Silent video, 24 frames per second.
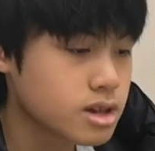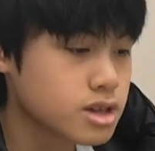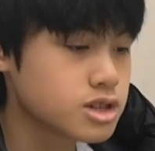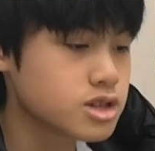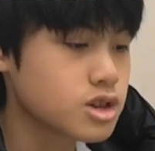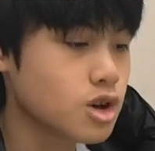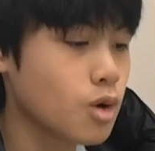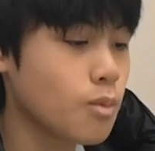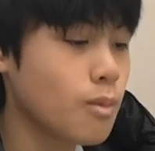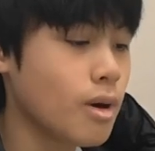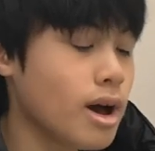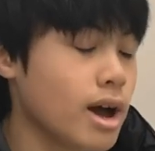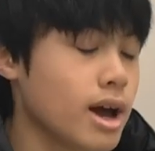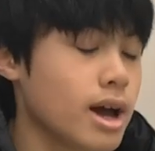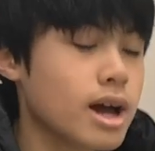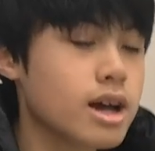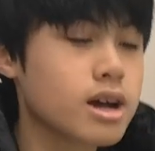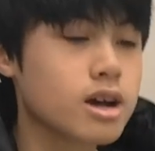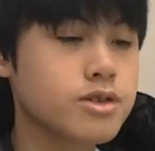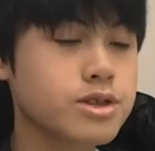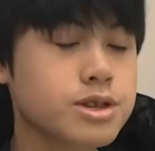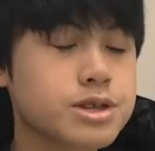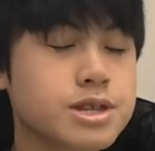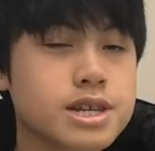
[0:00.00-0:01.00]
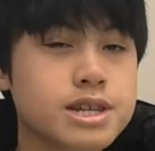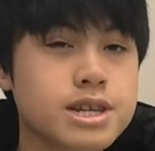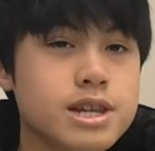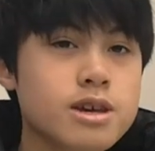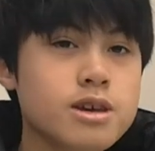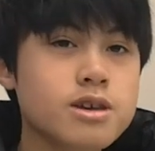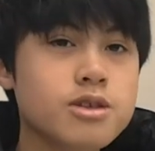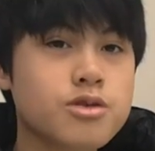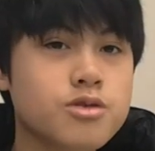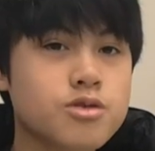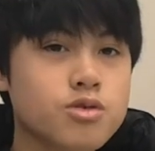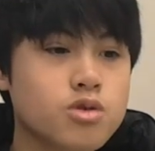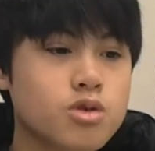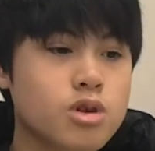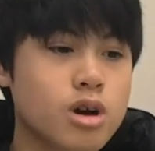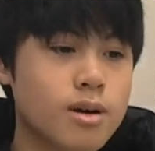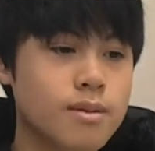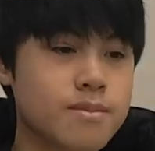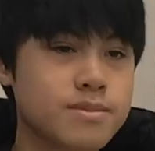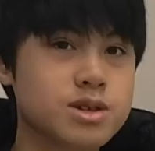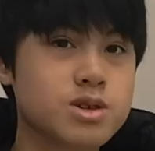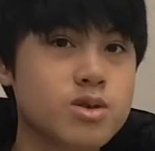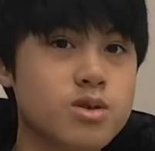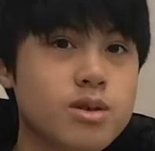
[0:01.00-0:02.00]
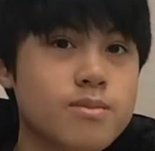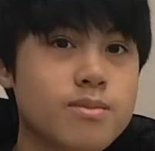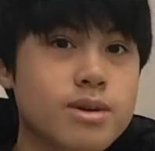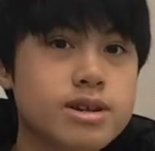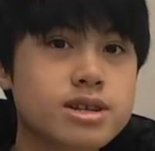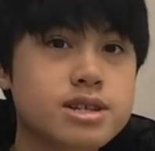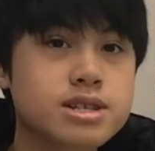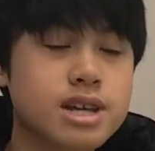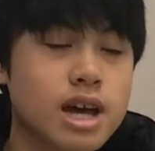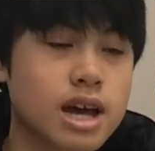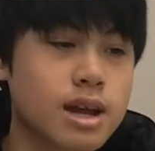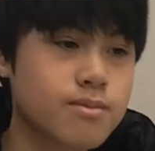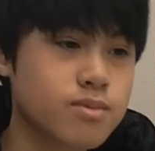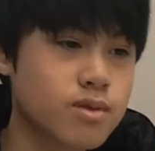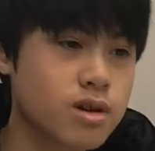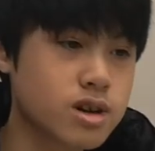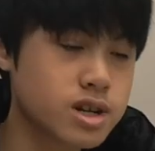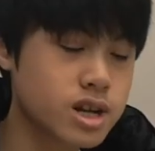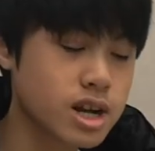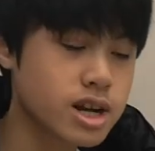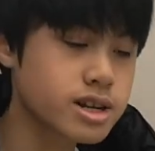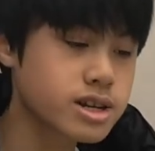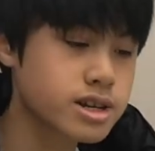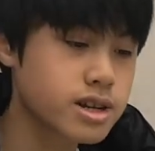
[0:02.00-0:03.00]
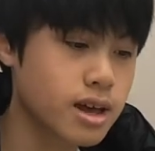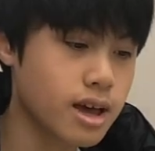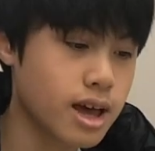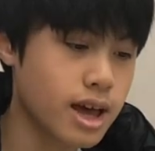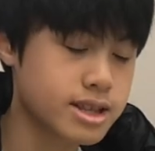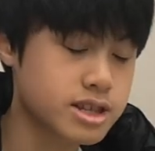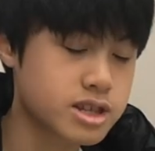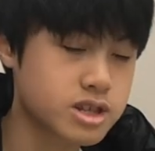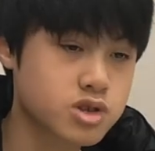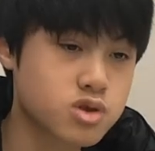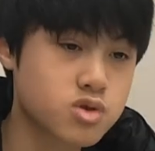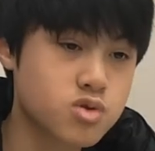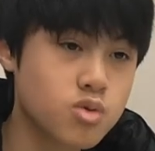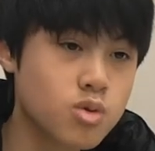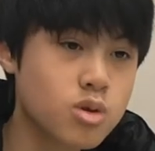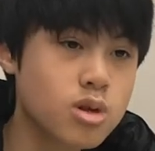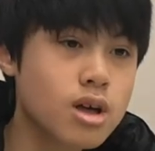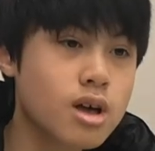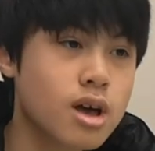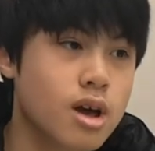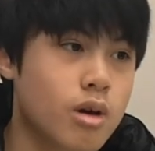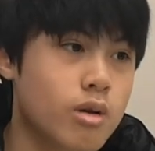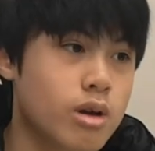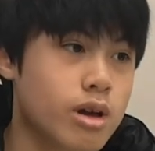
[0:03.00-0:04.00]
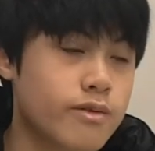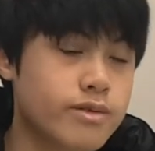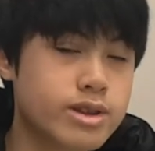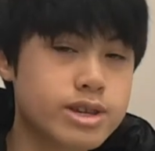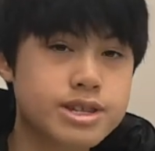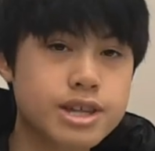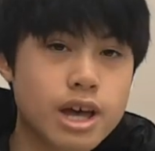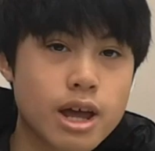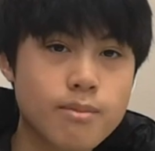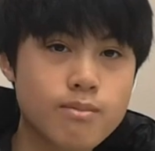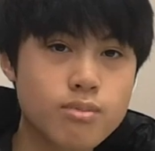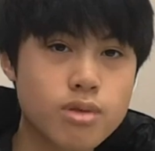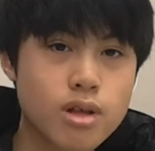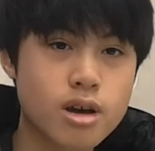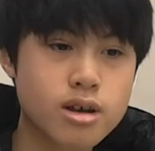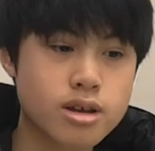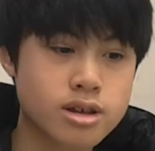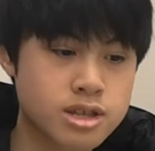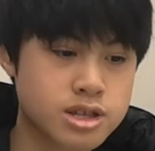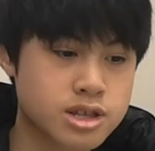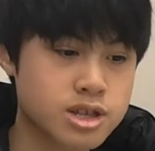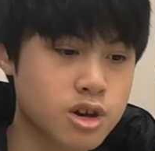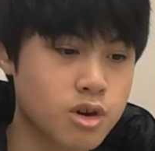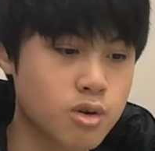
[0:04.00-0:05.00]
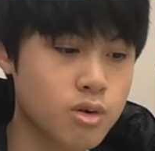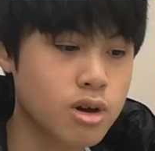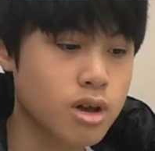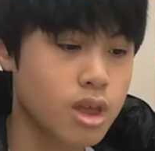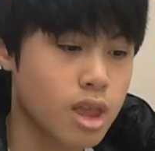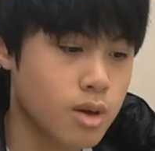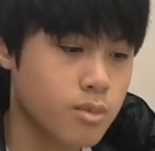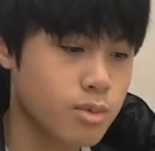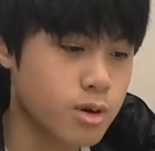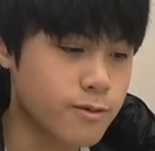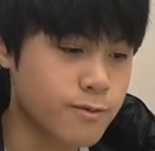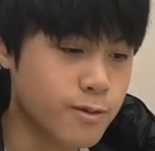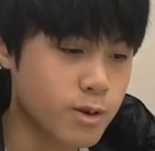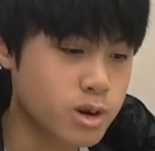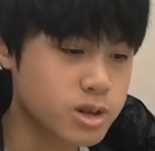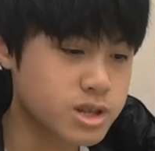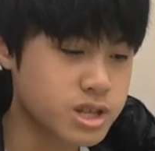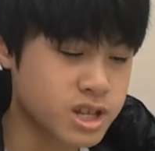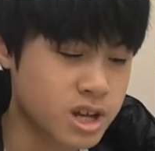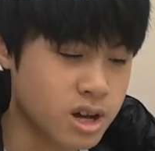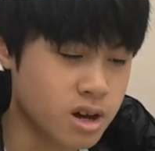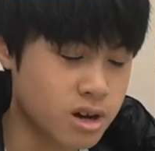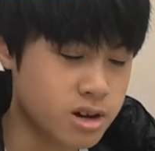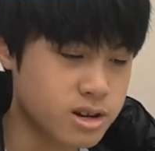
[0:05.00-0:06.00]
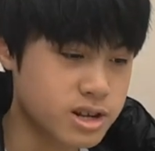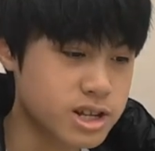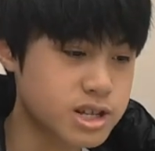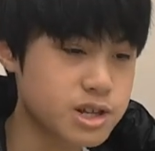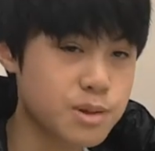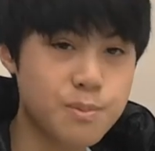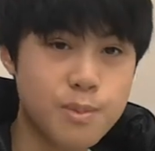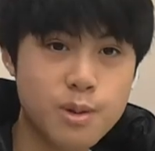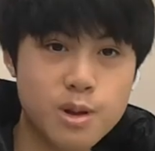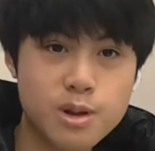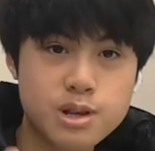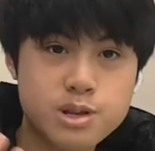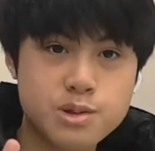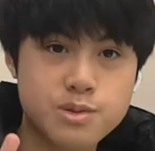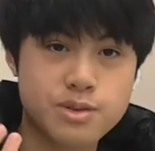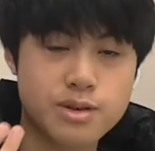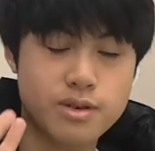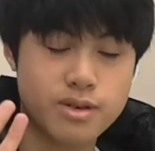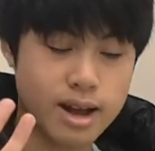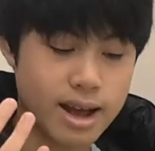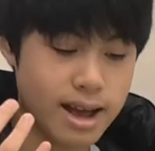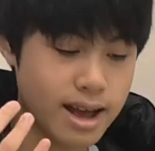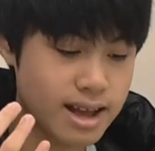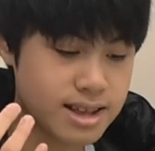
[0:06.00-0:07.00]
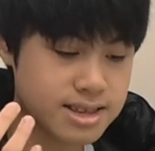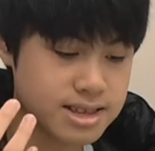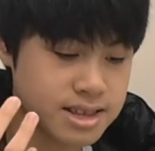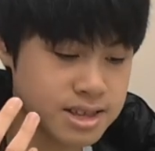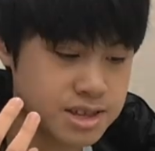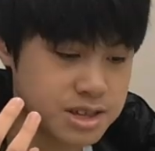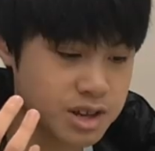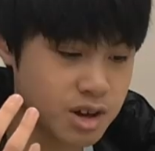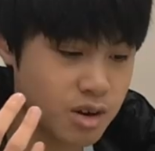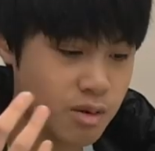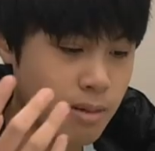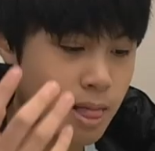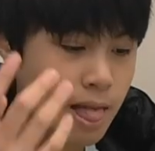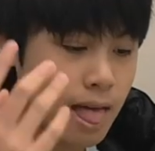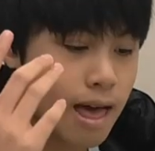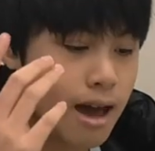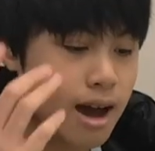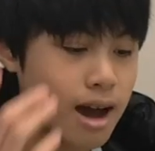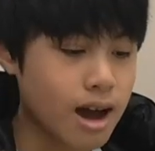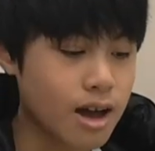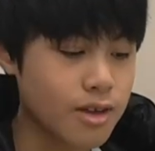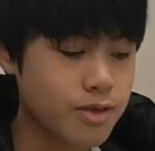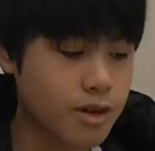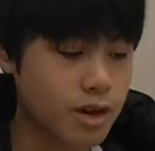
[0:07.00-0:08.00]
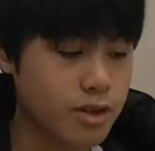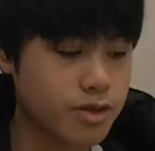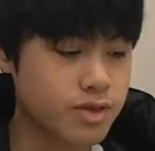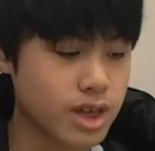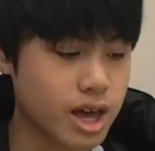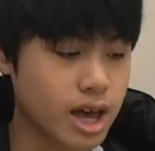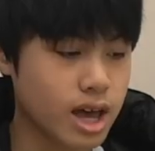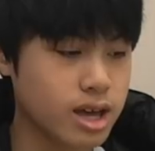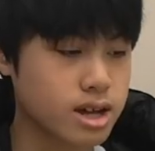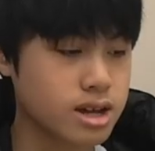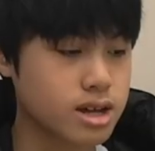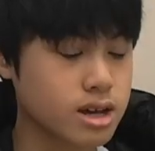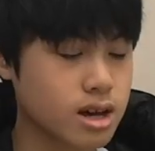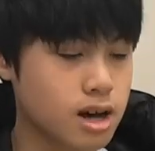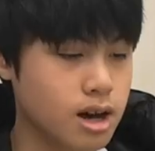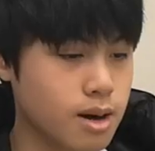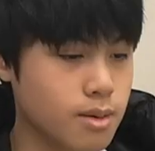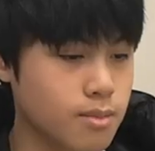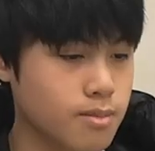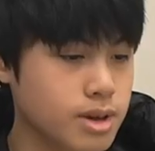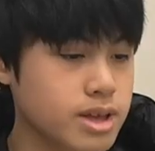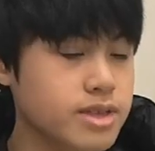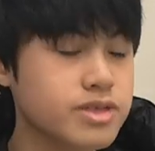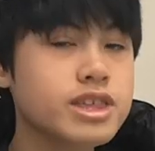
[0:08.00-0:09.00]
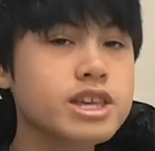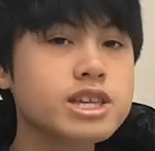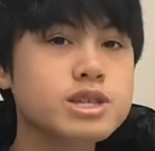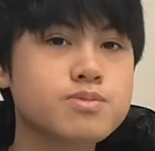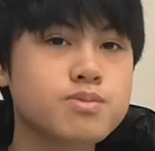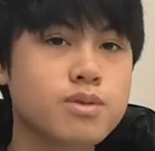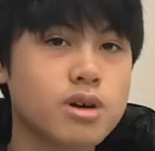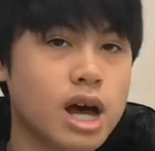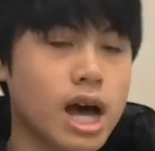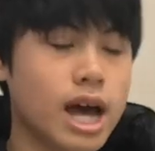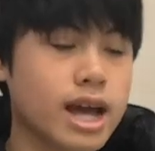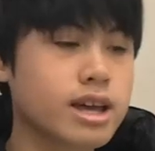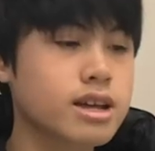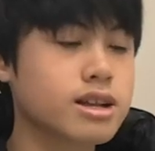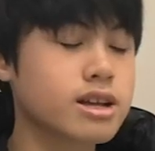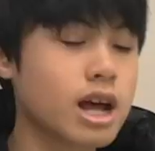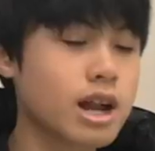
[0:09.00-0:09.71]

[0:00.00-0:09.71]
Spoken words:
So I got this idea through so in my design project at school we have a design block, and so we were focusing on disabilities with your hands, and so I thought that in this I could